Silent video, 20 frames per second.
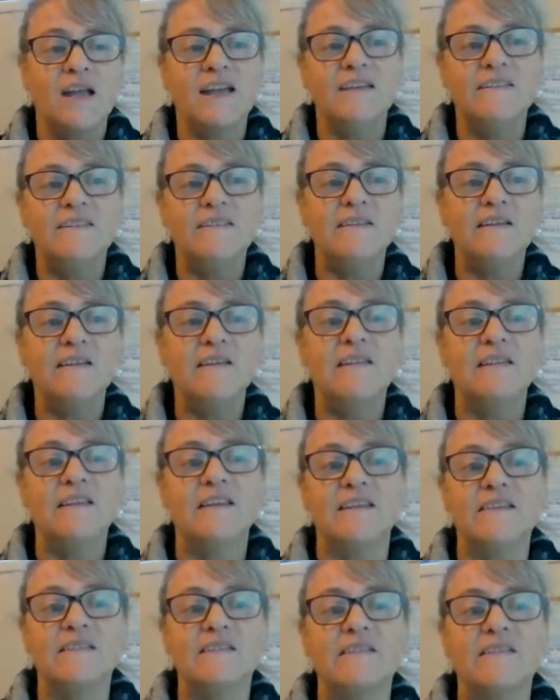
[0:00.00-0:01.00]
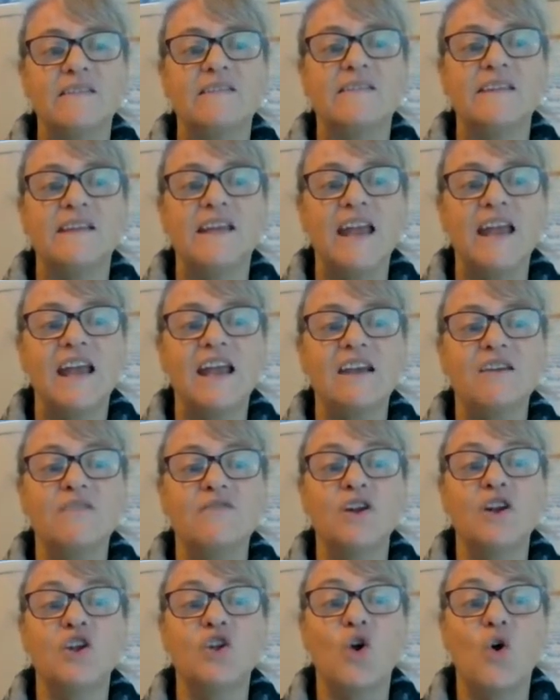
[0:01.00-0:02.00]
consider this, it's the end of
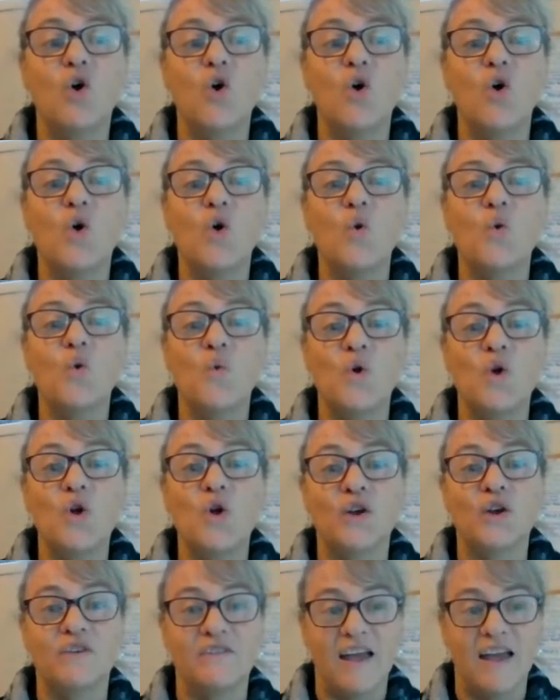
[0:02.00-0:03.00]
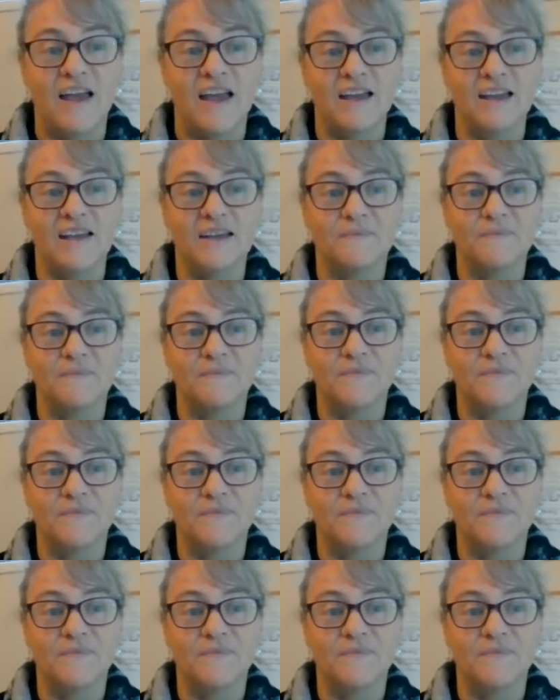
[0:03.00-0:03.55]
a long work day.